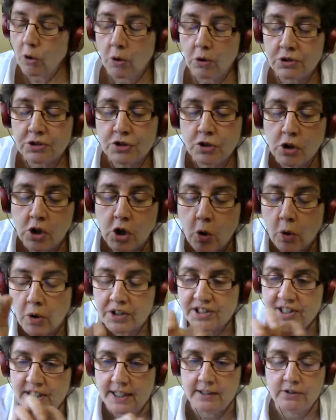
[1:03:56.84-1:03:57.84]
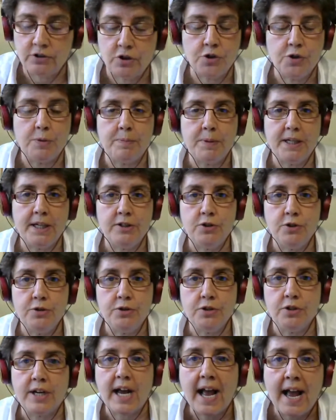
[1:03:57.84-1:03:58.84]
was also courting the
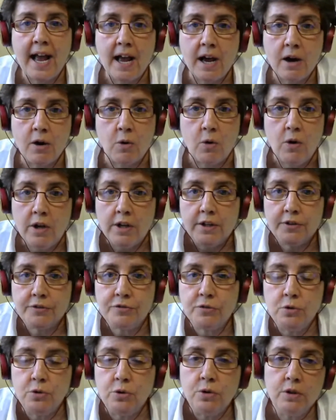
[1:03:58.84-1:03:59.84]
European Union. How?